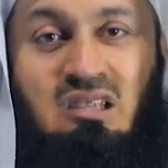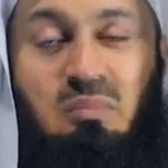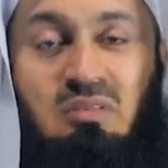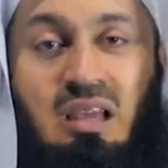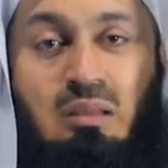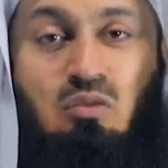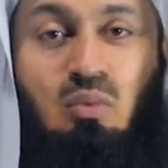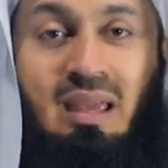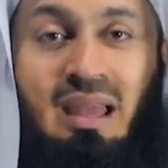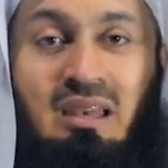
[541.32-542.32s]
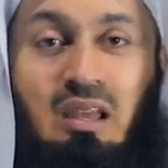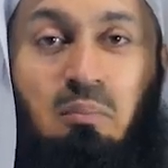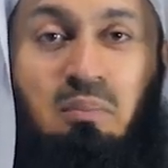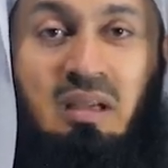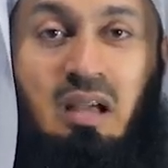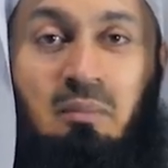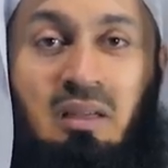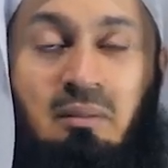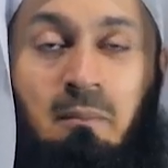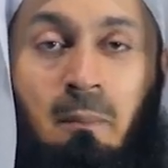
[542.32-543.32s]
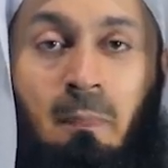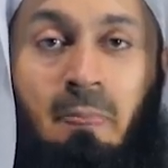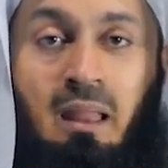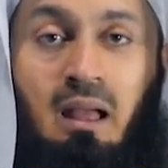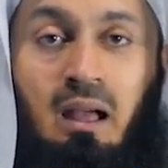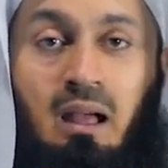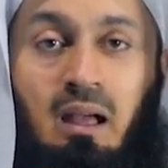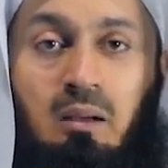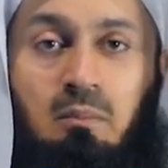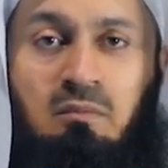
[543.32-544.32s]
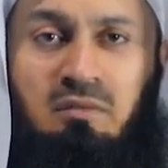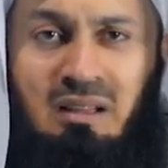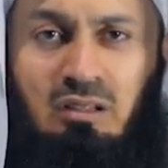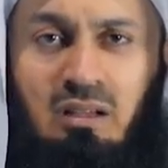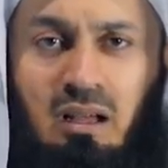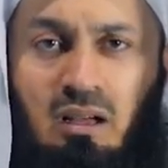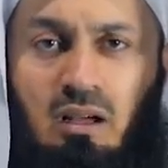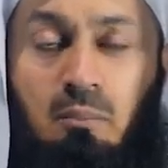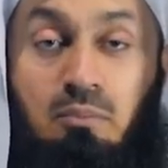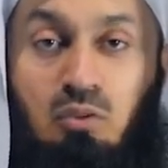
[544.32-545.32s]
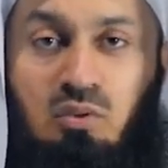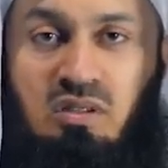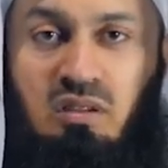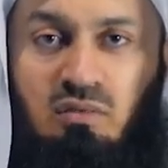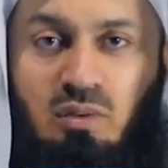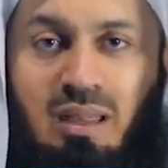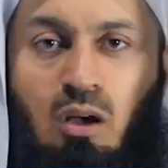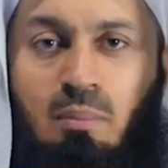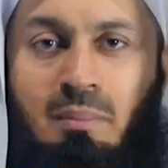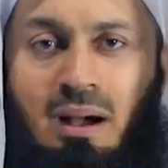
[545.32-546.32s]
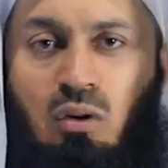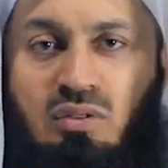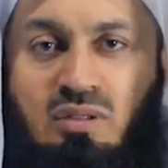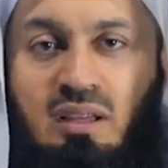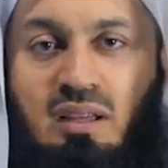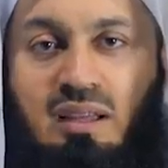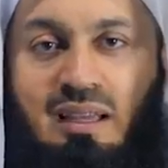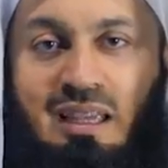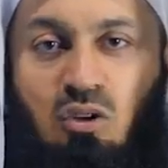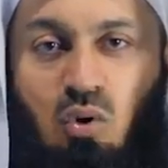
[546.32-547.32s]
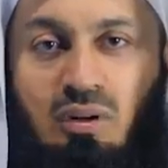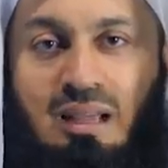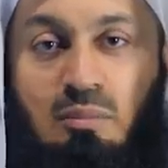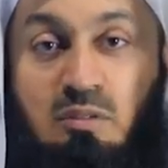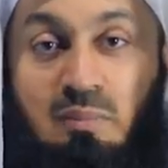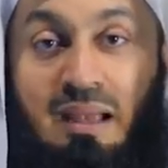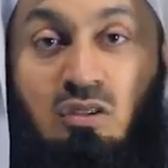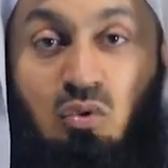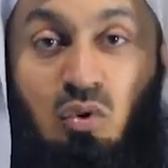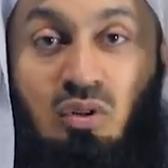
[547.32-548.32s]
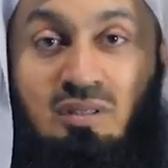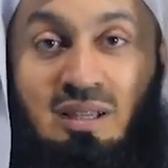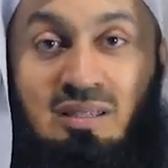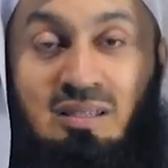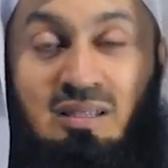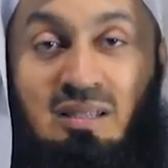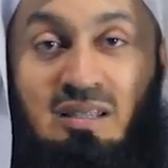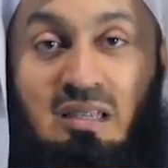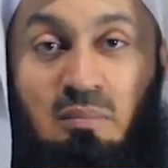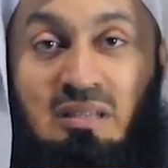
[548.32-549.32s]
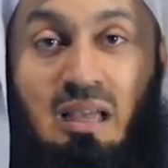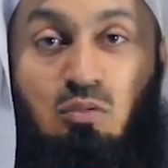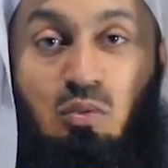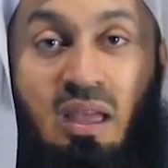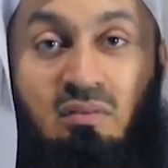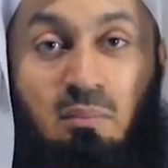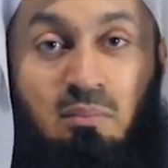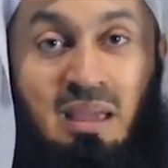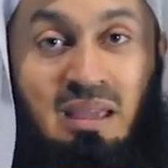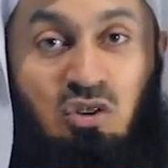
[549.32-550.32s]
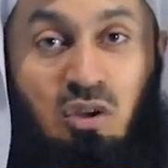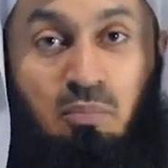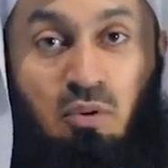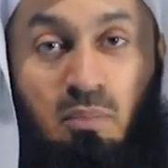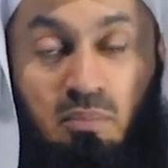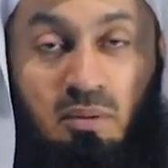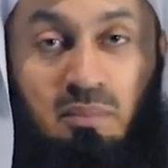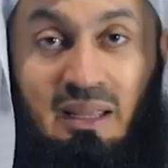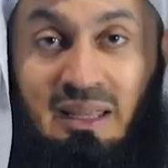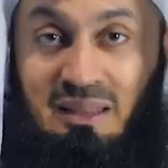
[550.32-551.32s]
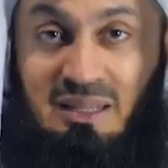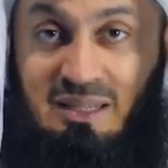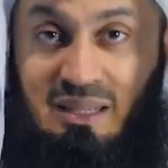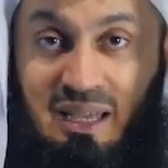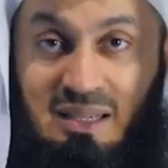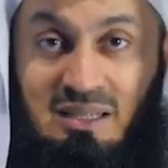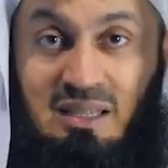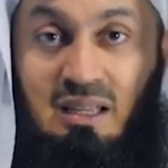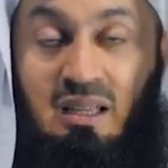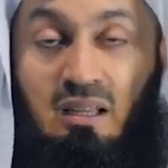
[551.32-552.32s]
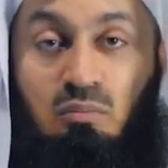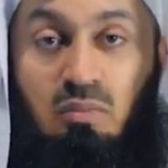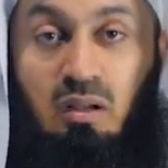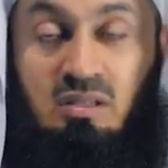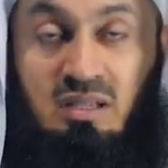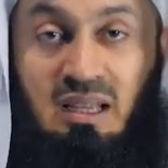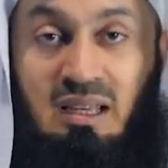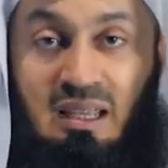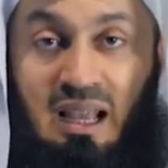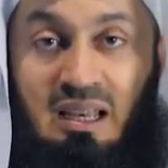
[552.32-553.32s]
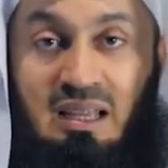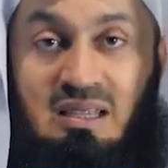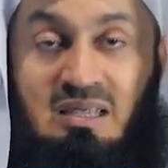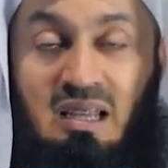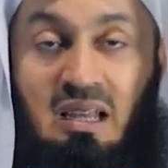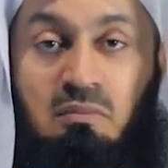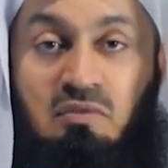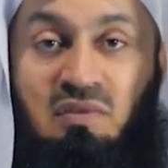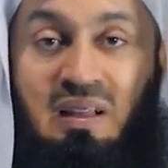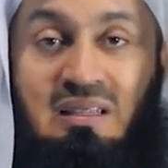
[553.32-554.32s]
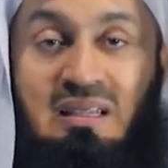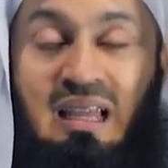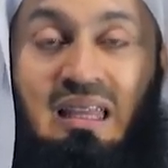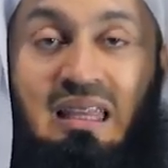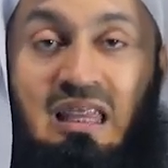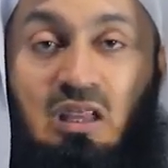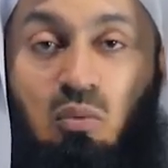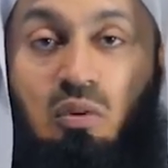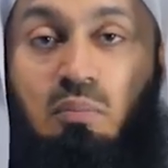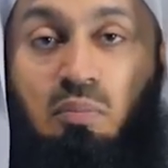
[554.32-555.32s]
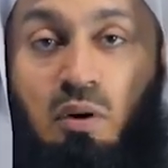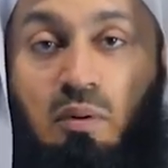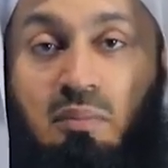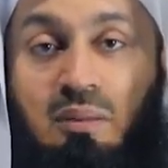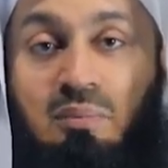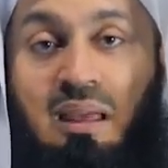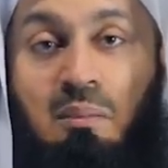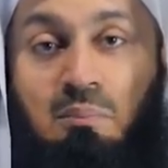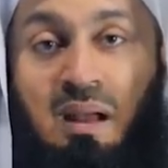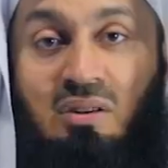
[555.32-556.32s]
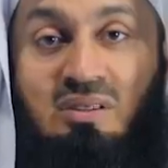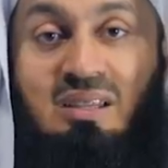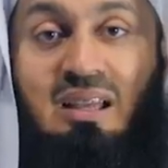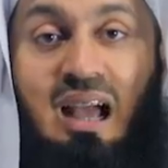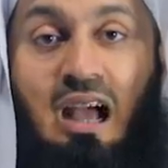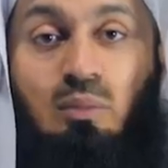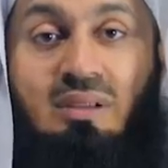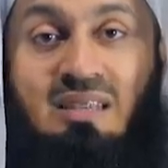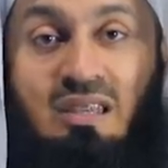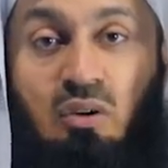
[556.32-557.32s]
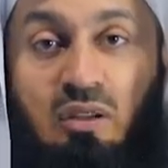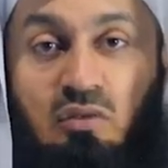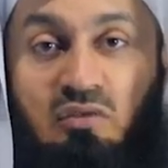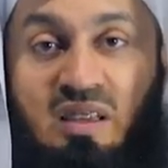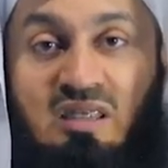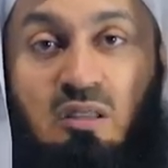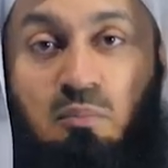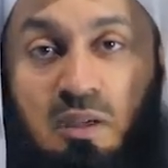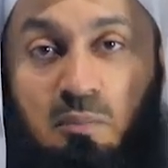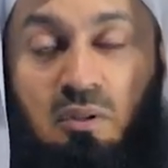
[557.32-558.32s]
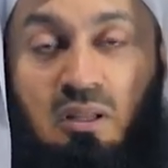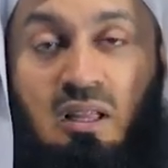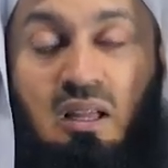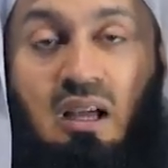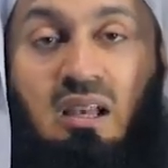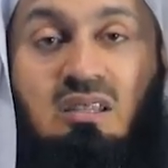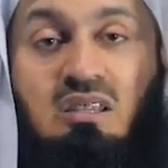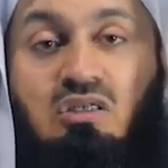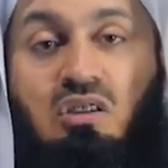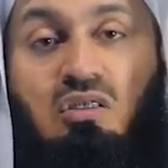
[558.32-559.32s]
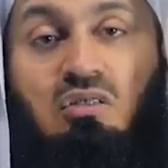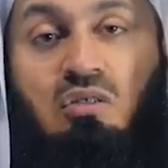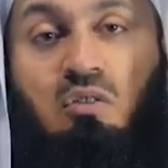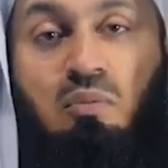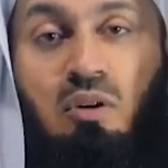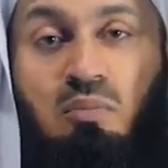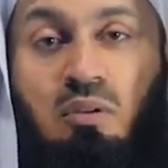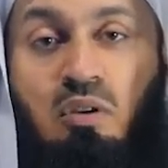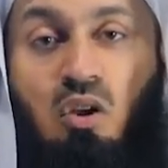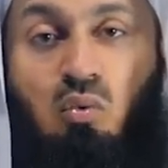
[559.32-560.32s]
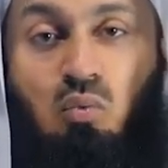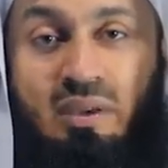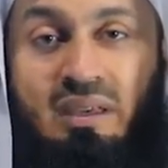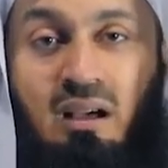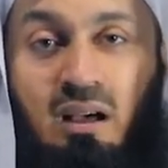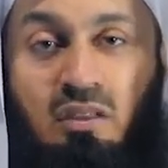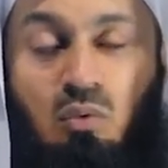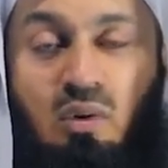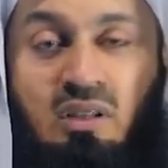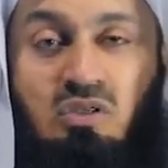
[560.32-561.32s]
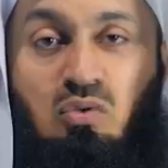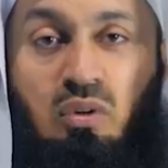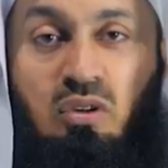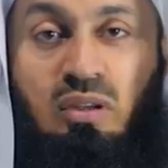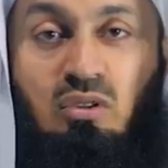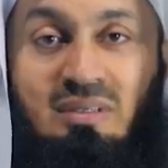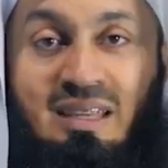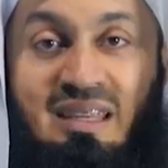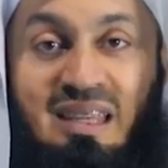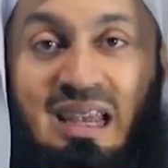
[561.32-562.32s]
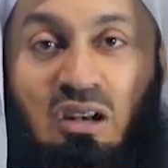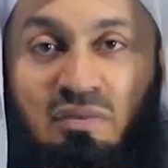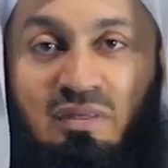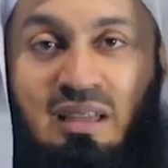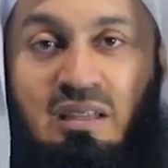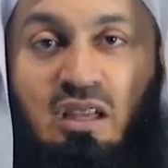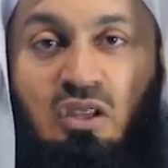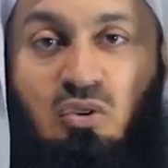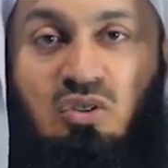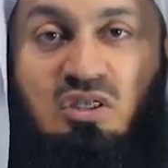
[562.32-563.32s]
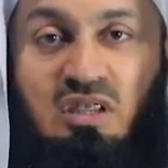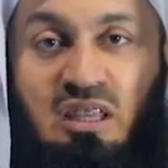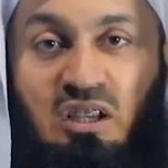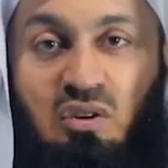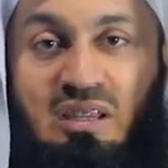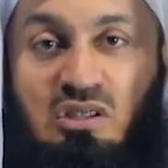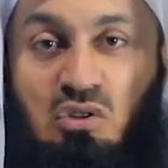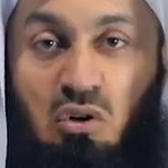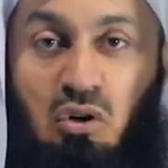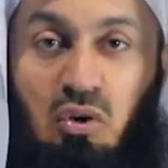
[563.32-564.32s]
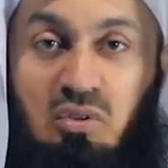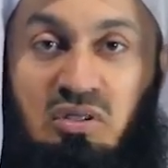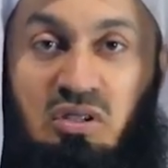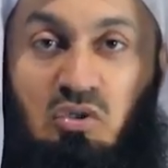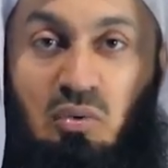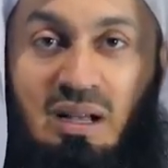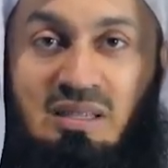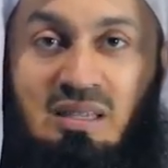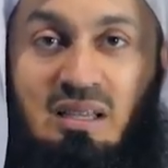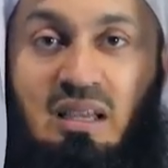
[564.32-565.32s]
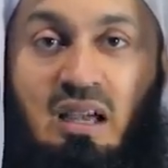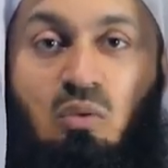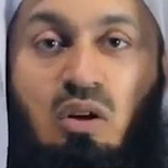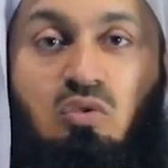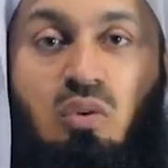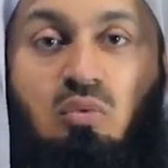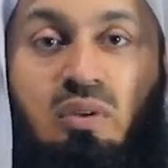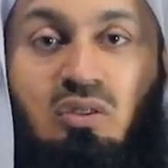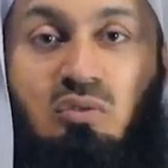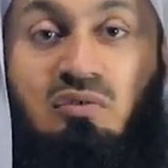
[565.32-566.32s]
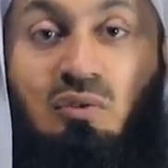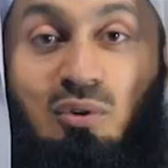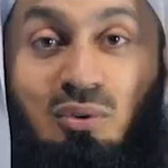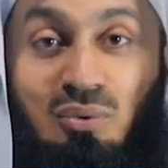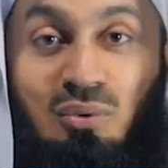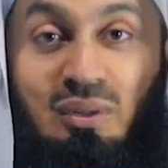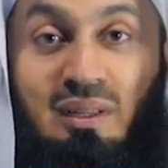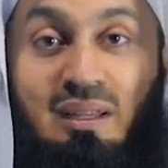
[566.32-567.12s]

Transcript: Sometimes we end up becoming vulgar, abusive with our mouths. It all comes back to haunt us. Sometimes we have a major problem, like in this case. Zakariya alayhi salam felt like he would probably be embarrassed. How is he going to face the people? Allah says, no problem. We are the ones who are going to take care of that. You just increase your closeness to us. Watch what we do for you.